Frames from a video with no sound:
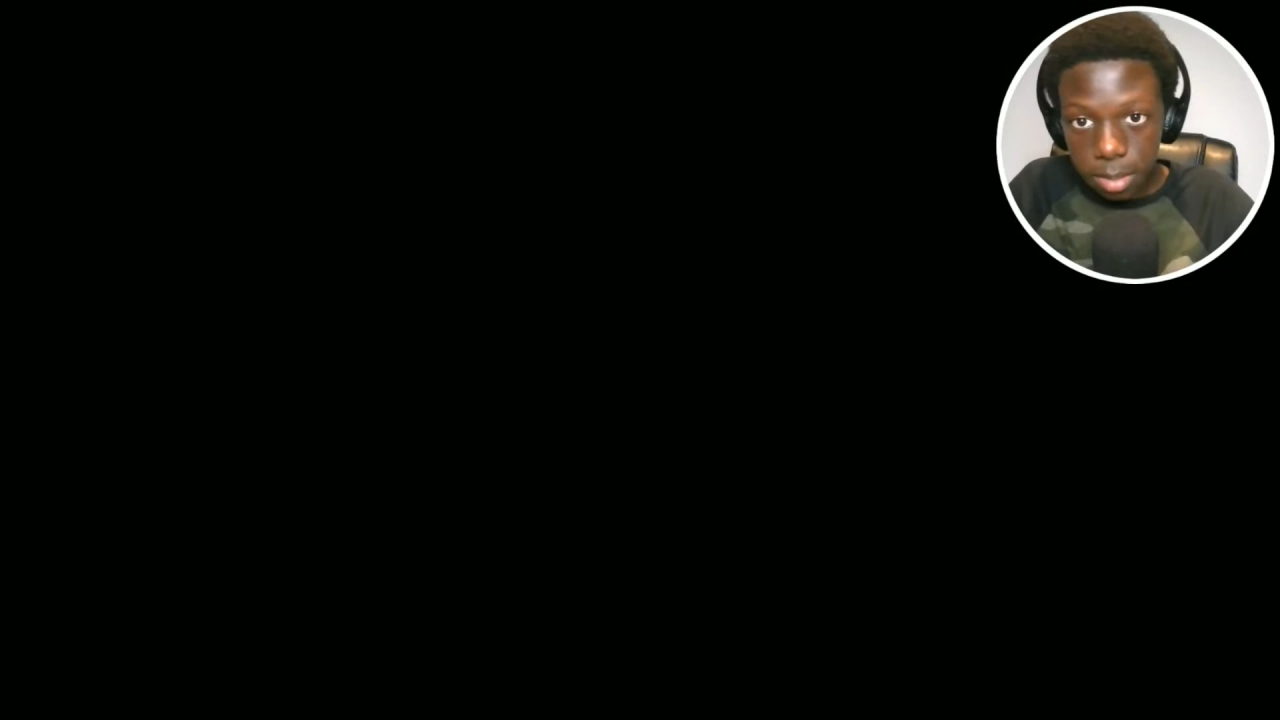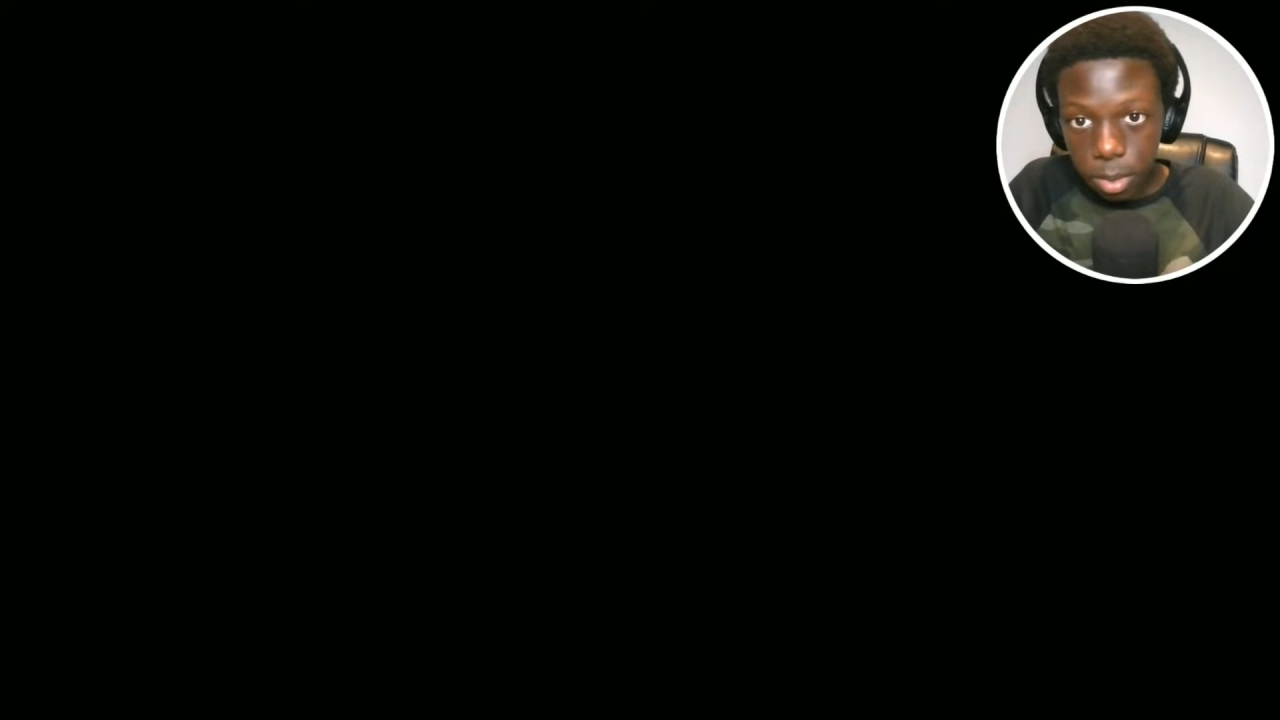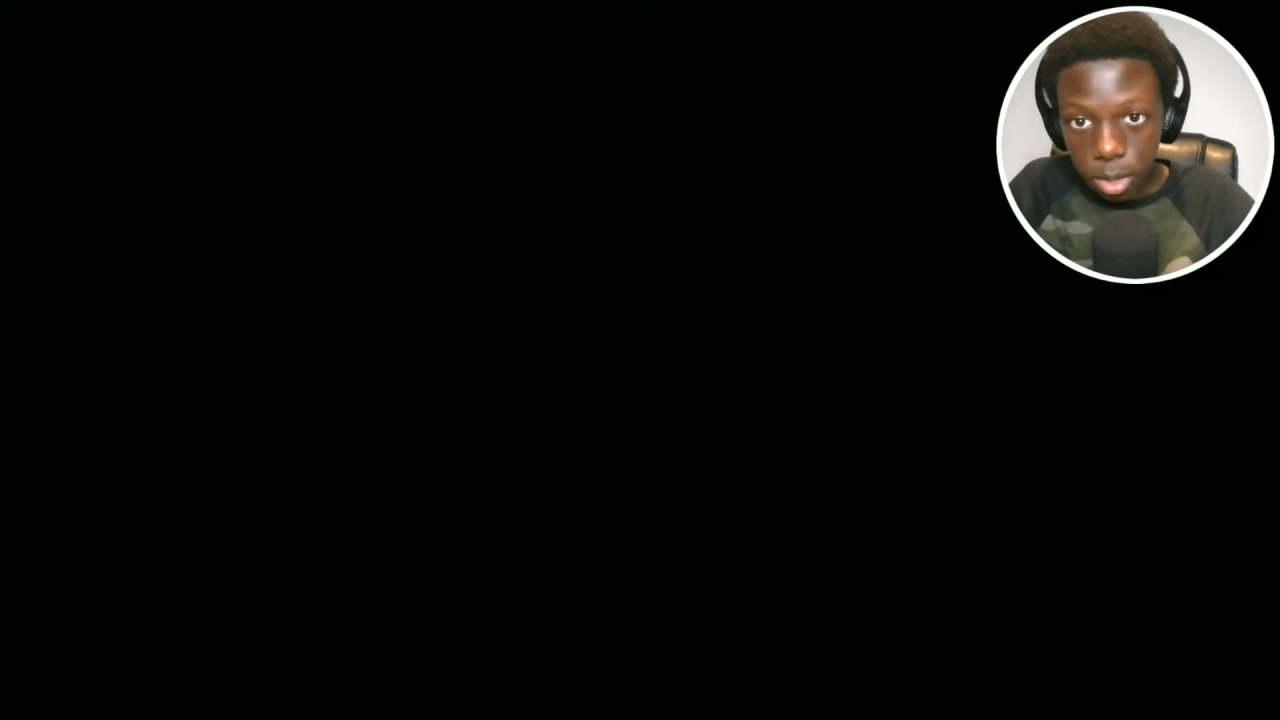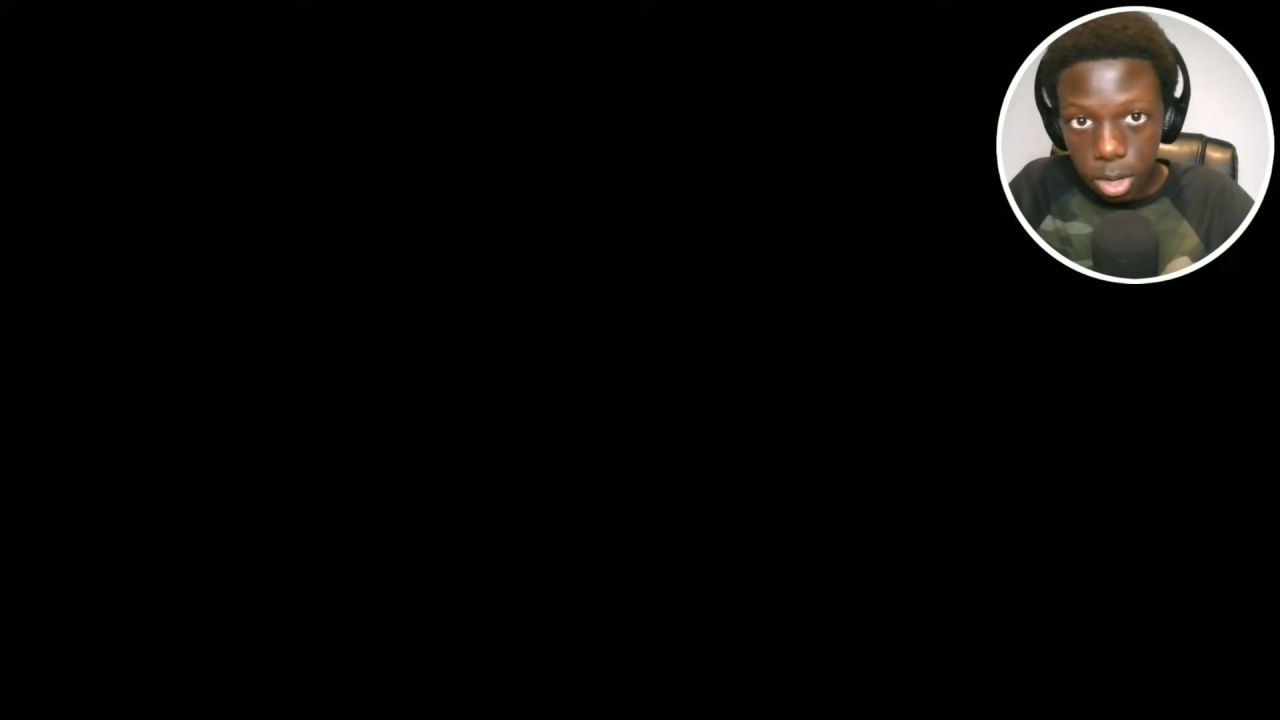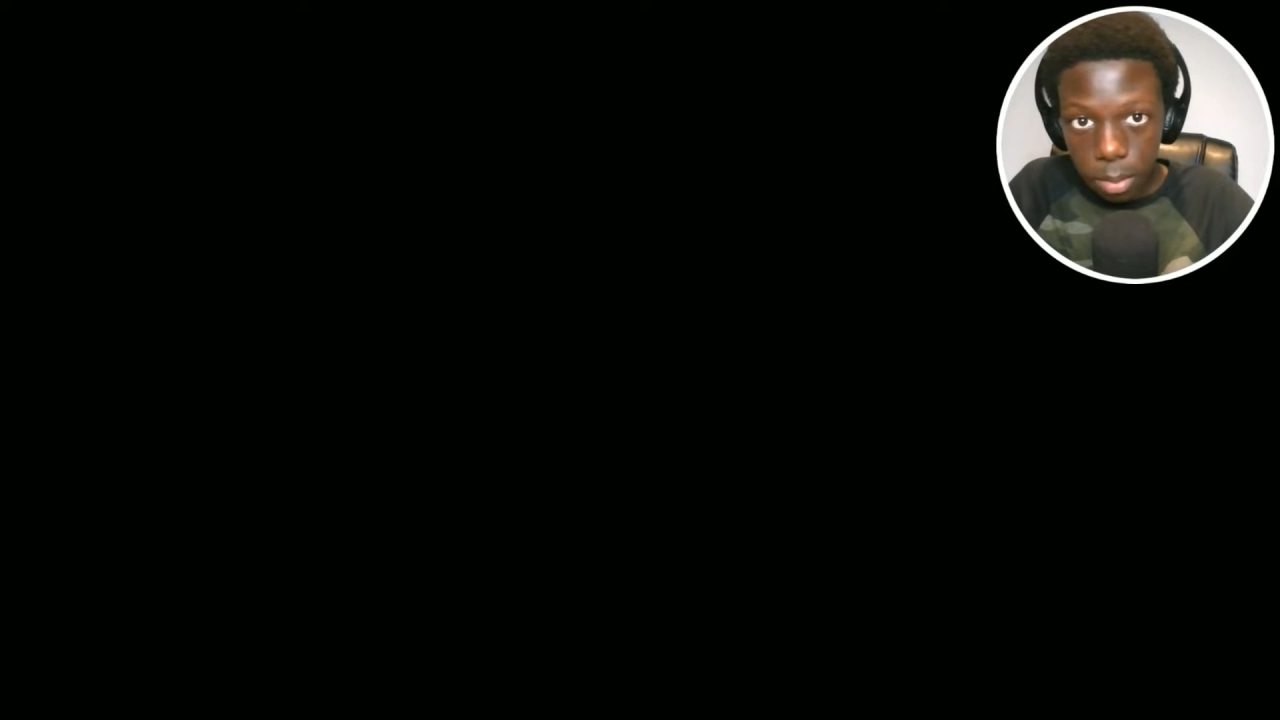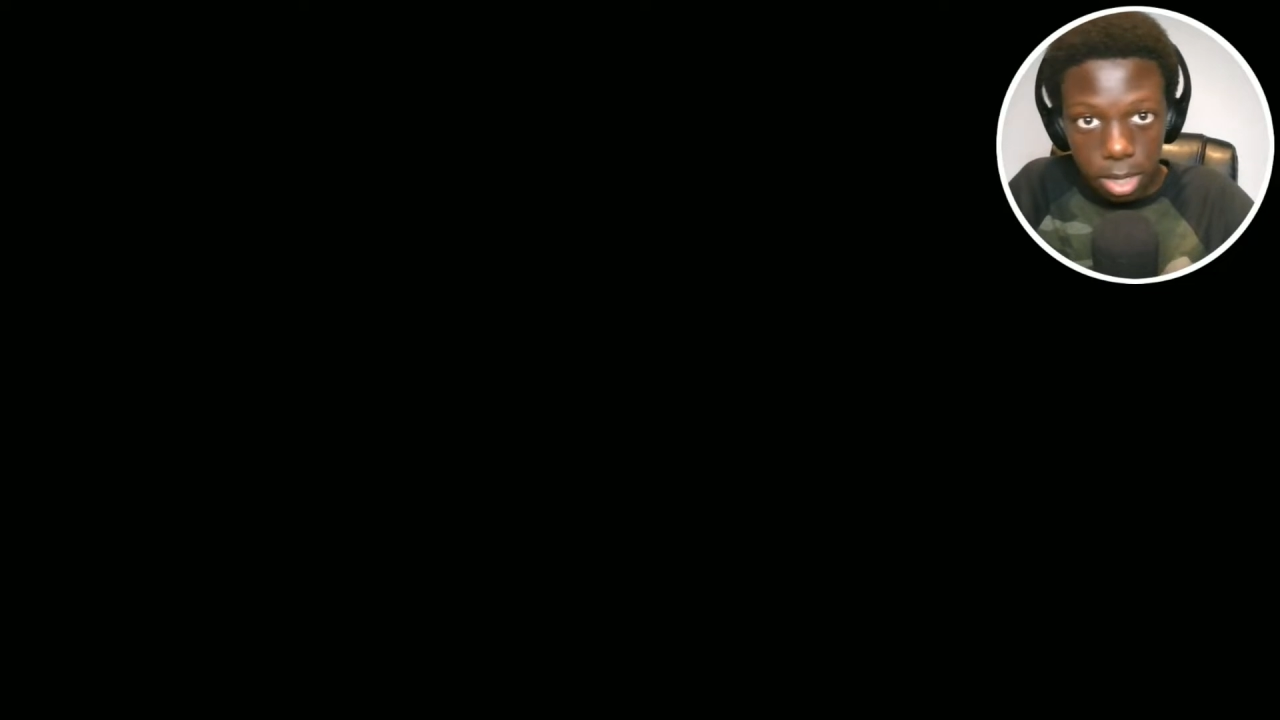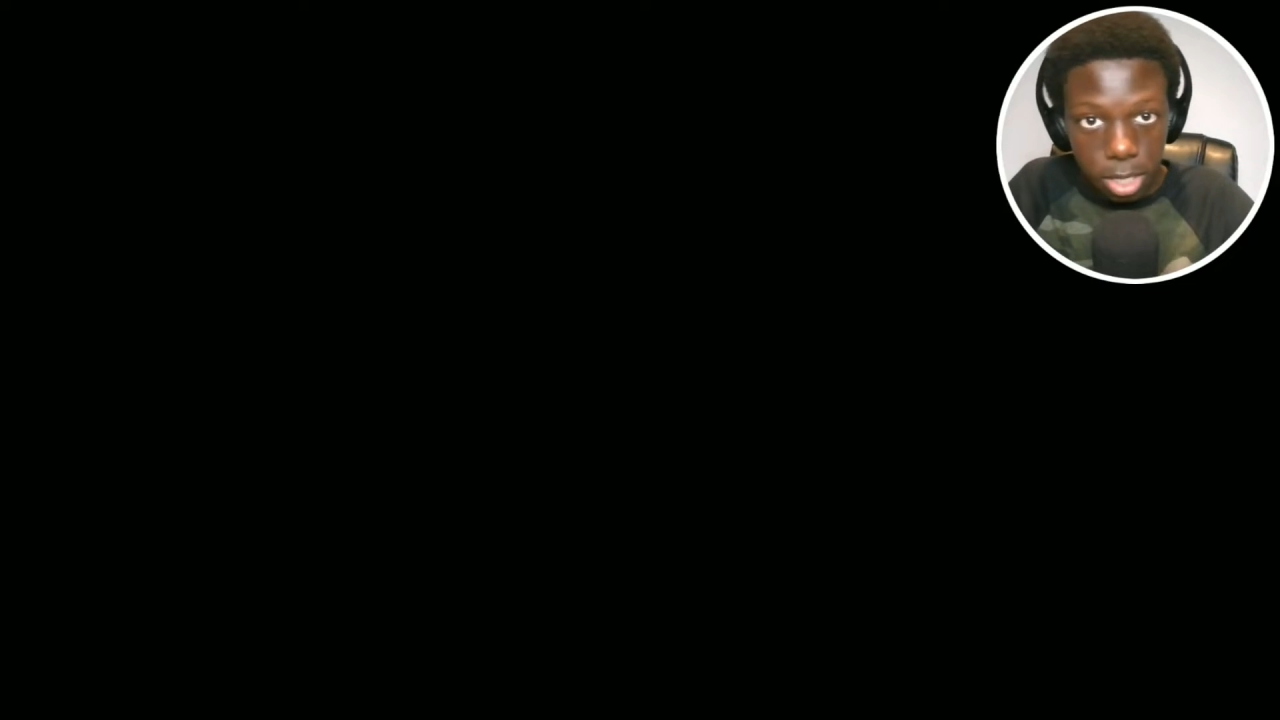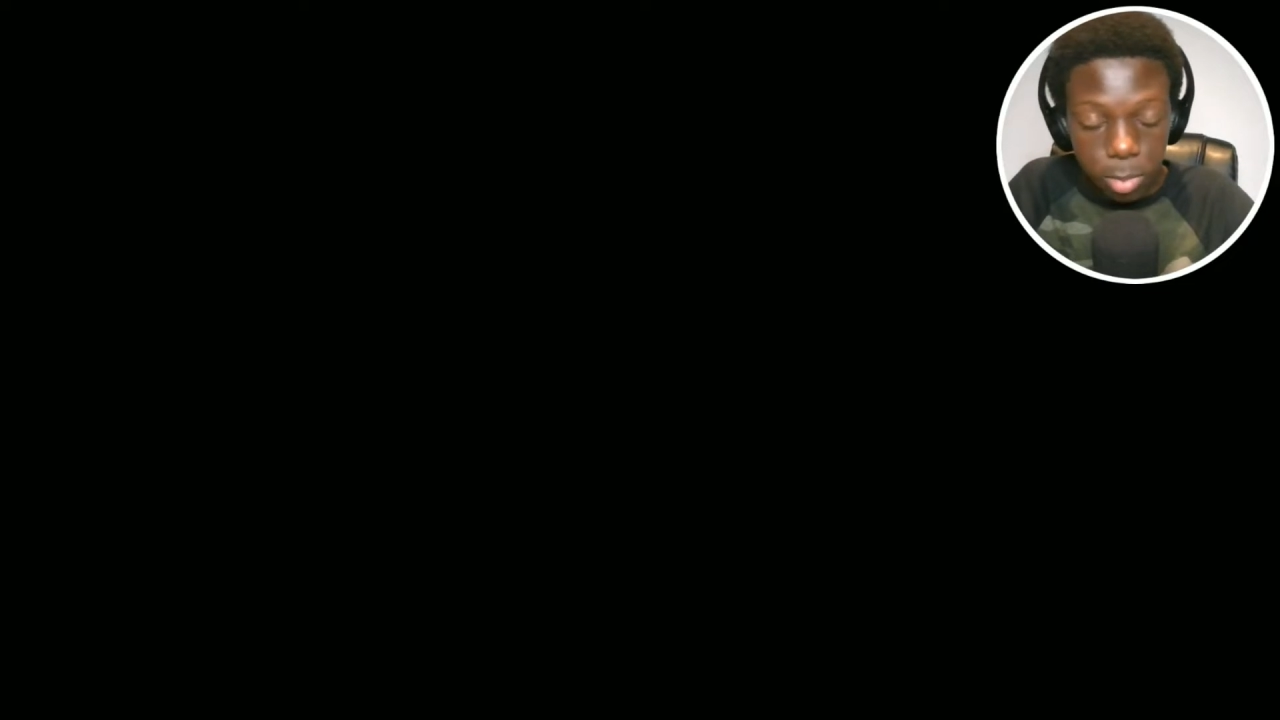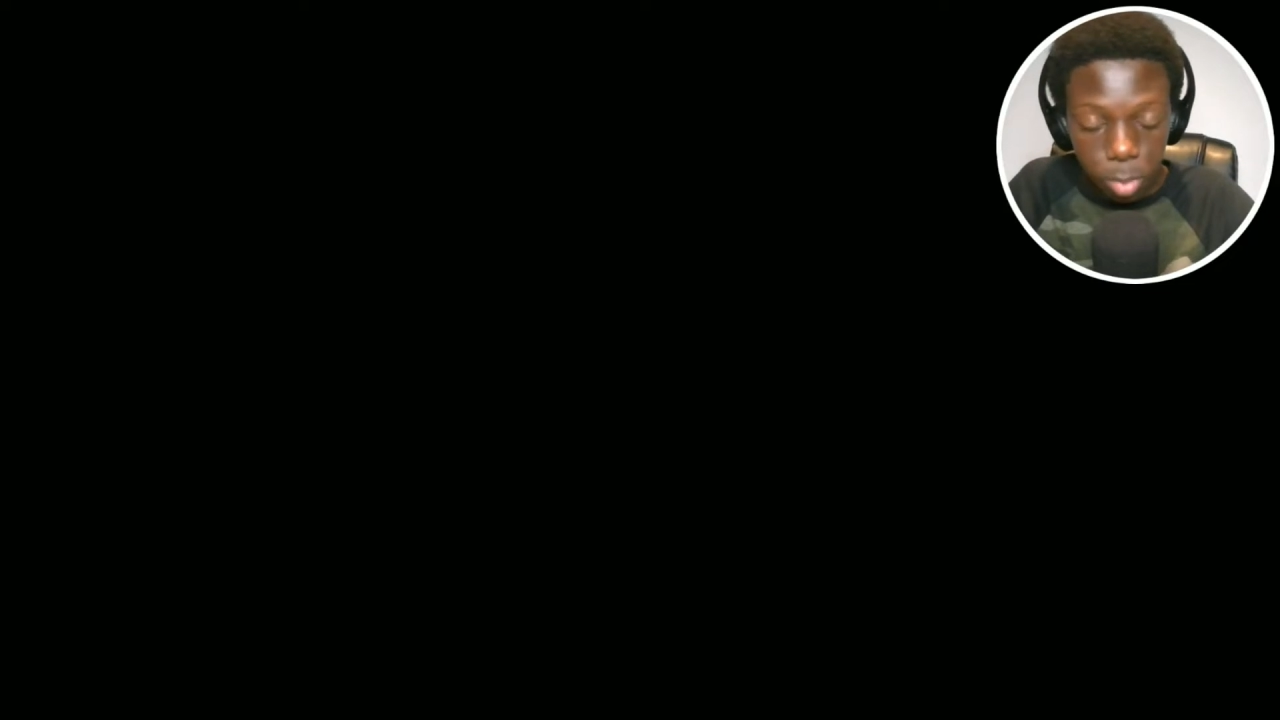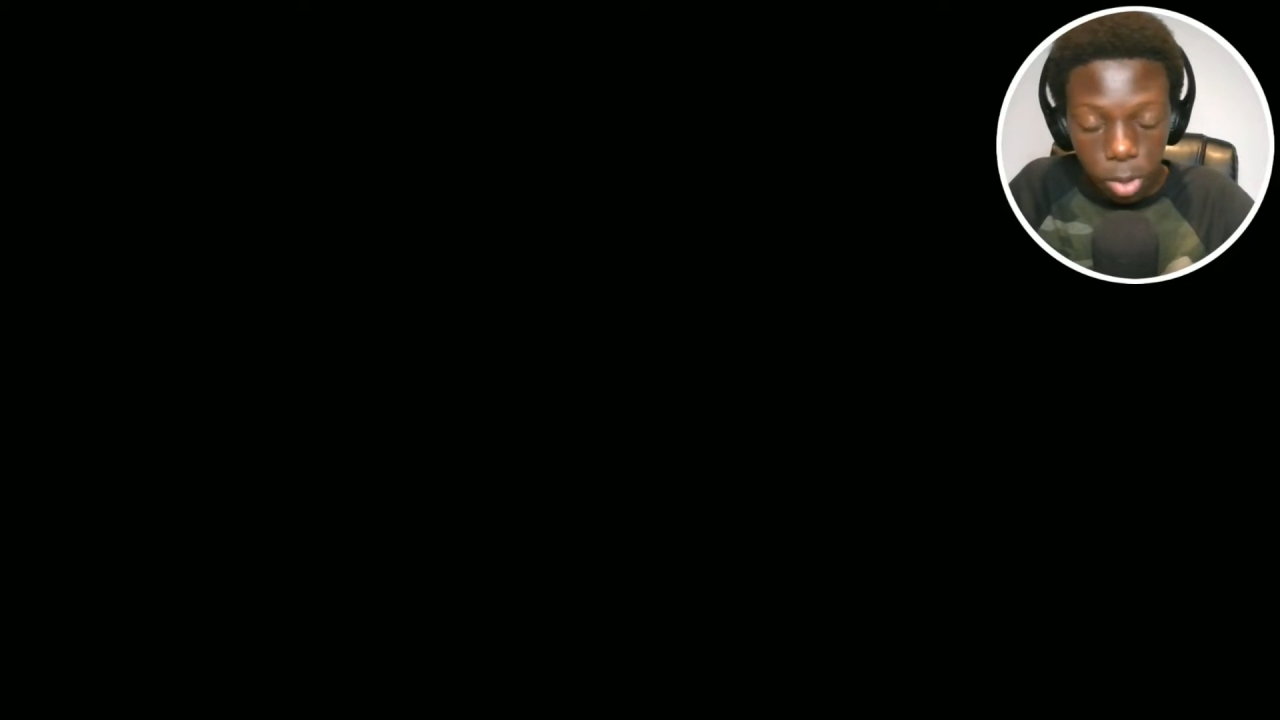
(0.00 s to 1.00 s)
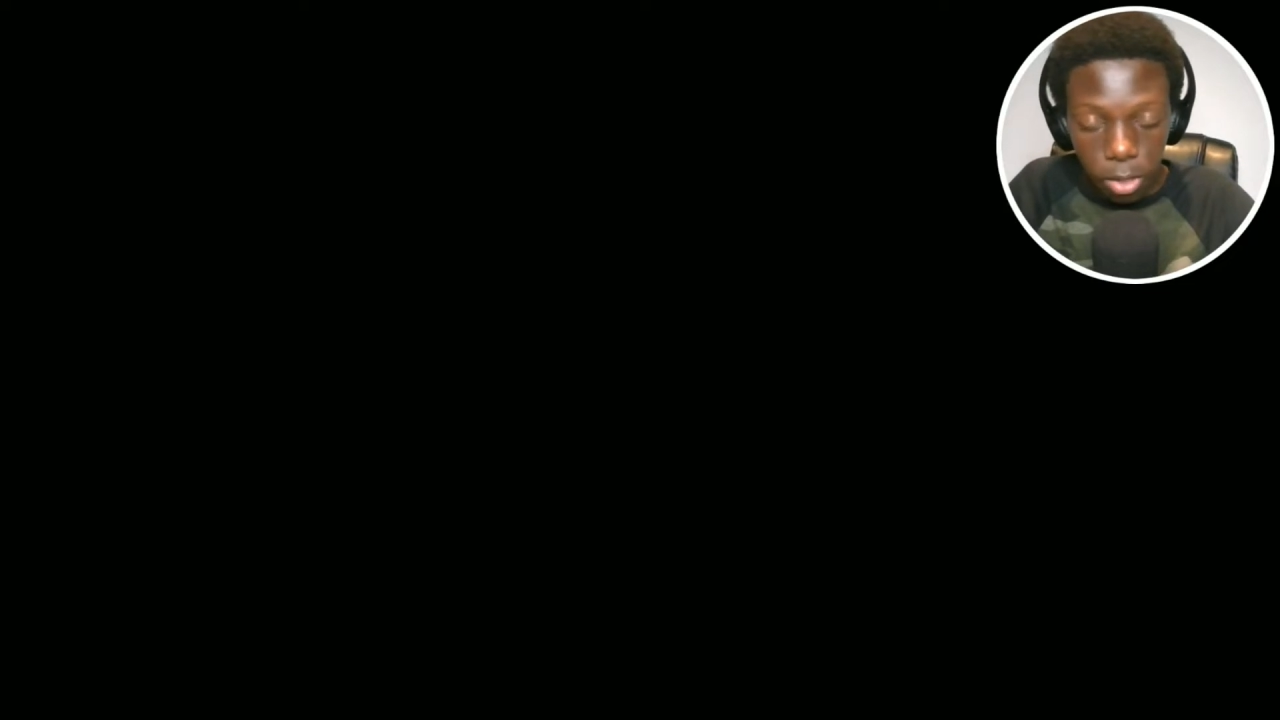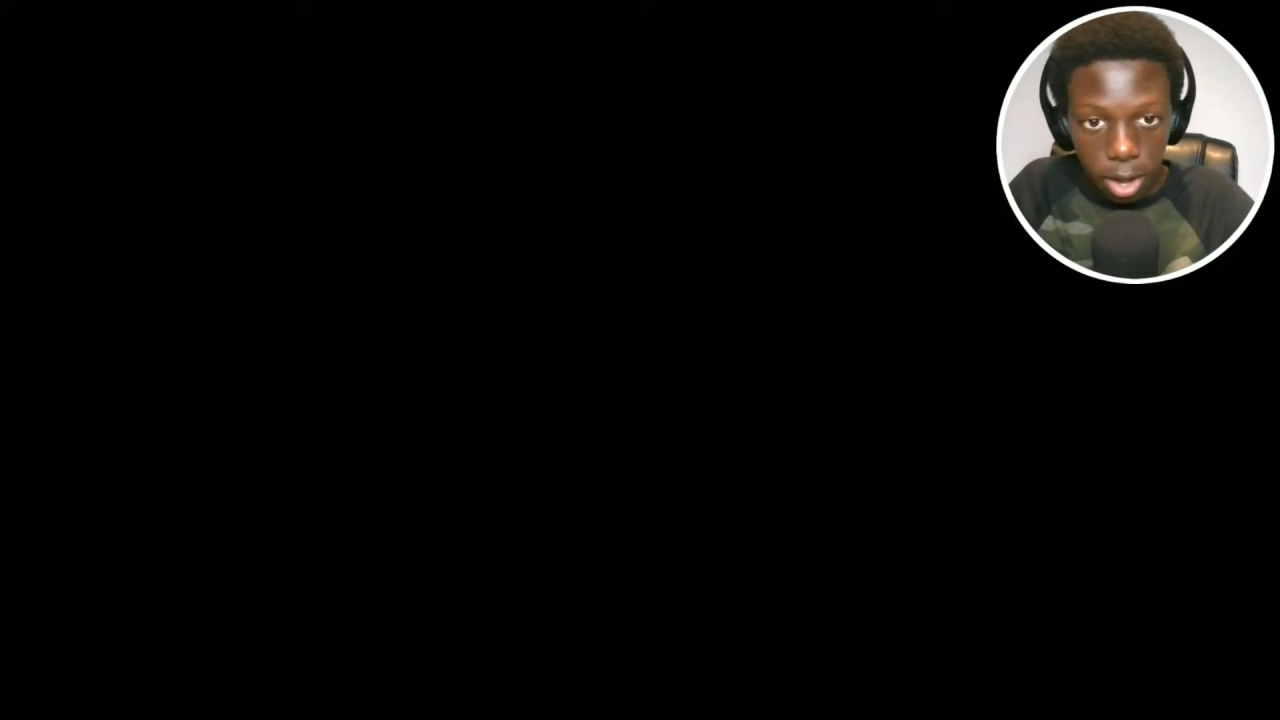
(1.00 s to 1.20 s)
I'm going to go explore